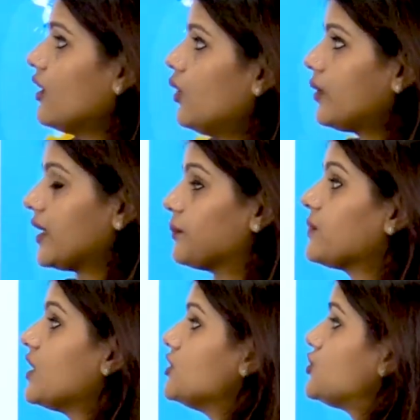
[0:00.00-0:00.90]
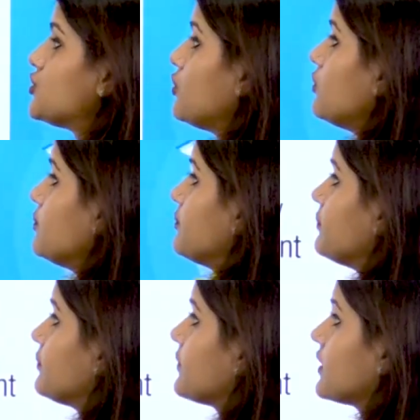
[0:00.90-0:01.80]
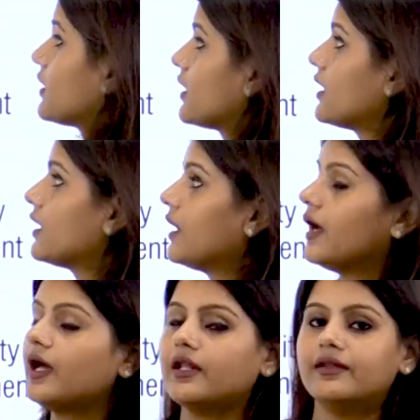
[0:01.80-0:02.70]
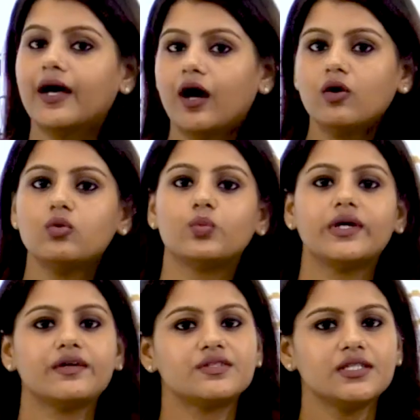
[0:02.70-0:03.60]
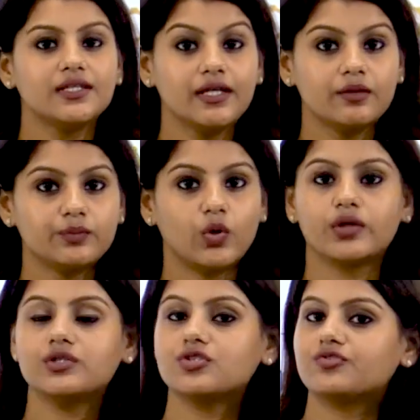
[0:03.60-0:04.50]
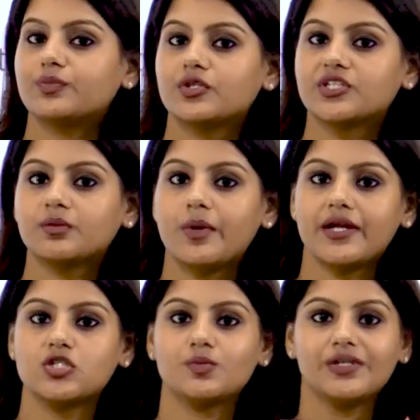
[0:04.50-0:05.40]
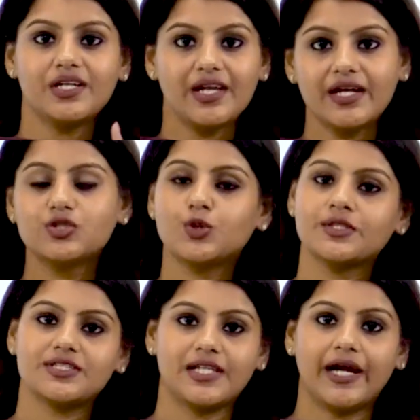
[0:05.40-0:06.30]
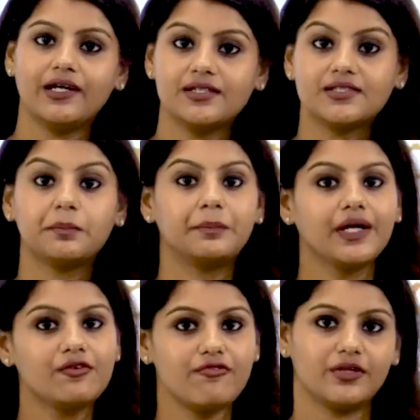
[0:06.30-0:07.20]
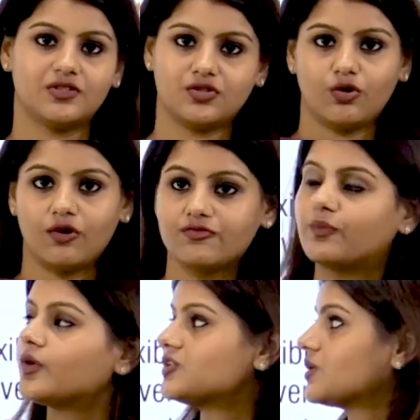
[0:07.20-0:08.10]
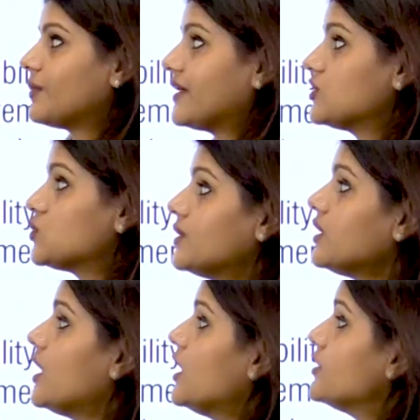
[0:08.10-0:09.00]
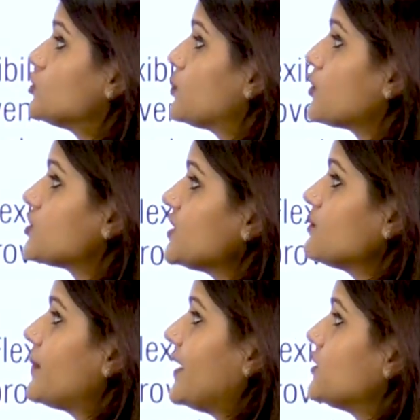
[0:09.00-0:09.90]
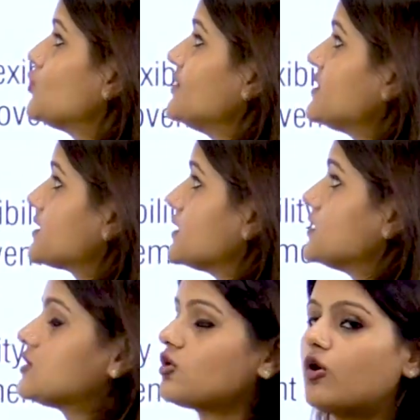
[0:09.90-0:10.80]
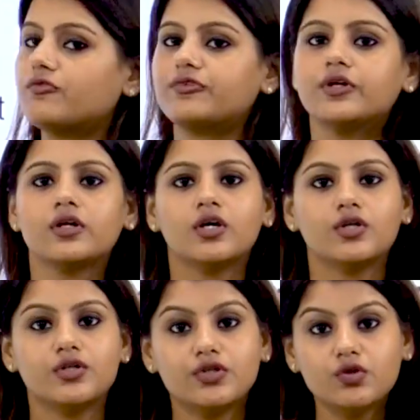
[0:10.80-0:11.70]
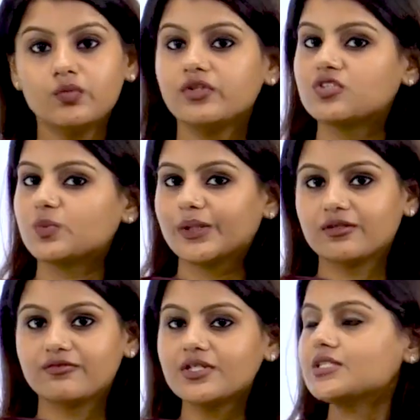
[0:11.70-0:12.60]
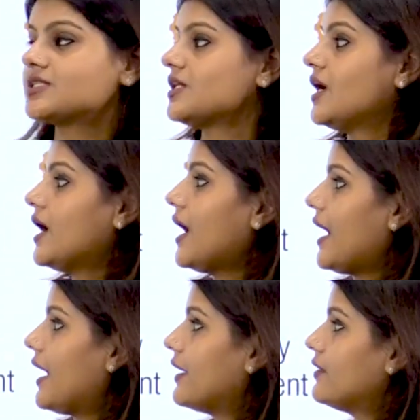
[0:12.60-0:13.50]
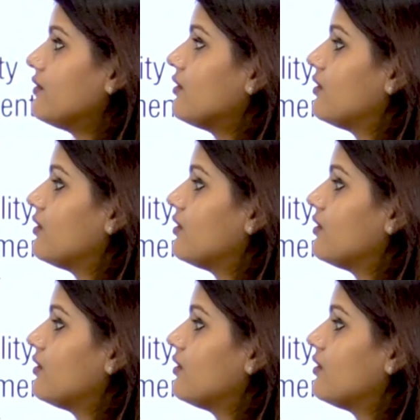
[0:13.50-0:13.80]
Okay, so now we have seen the importance of project management. Next on the slide is the benefits of project management. So project management skills offer numerous benefits, and